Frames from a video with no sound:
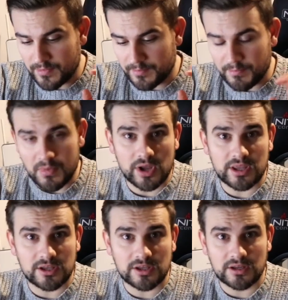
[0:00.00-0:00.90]

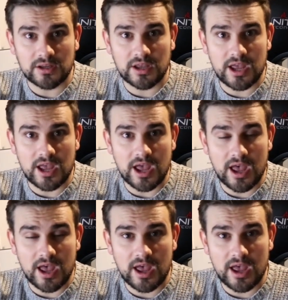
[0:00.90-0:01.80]
Mike,
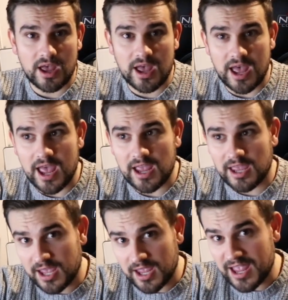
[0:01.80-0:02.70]

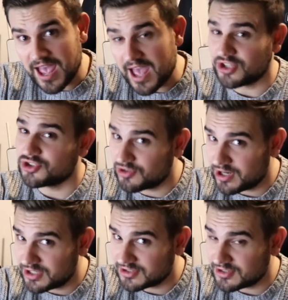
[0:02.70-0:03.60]
aka
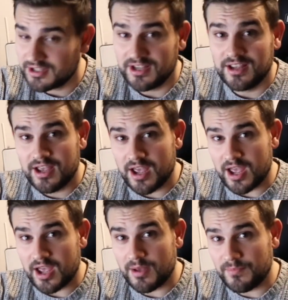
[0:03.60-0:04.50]
Extrest,
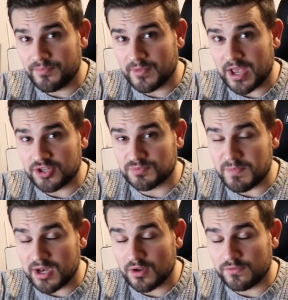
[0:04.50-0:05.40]
as
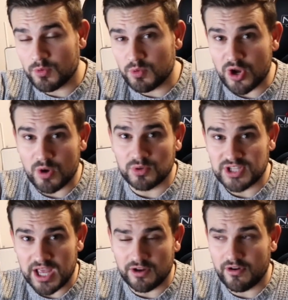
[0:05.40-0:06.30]
many of you will know on
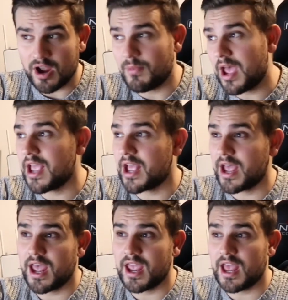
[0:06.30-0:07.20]
Telegram,
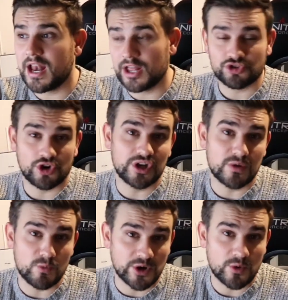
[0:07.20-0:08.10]
aka
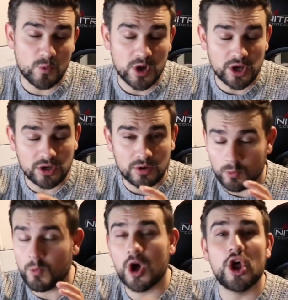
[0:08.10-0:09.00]
Electroneum
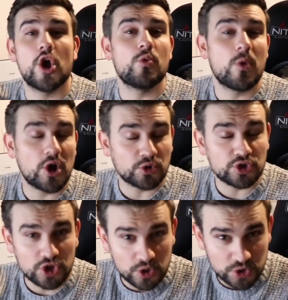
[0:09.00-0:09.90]
101 on
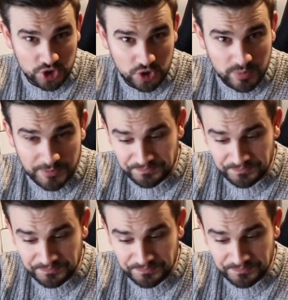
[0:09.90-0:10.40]
YouTube.